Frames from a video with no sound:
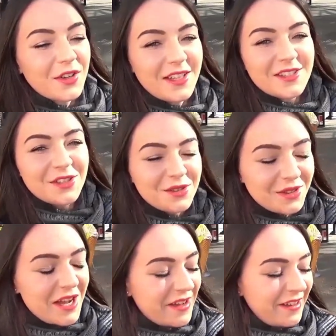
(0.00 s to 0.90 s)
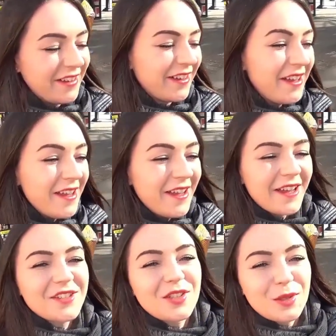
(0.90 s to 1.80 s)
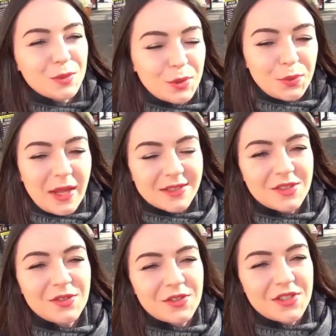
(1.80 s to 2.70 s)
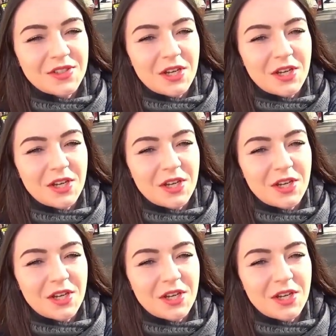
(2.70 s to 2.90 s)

Okay, so actually we went to a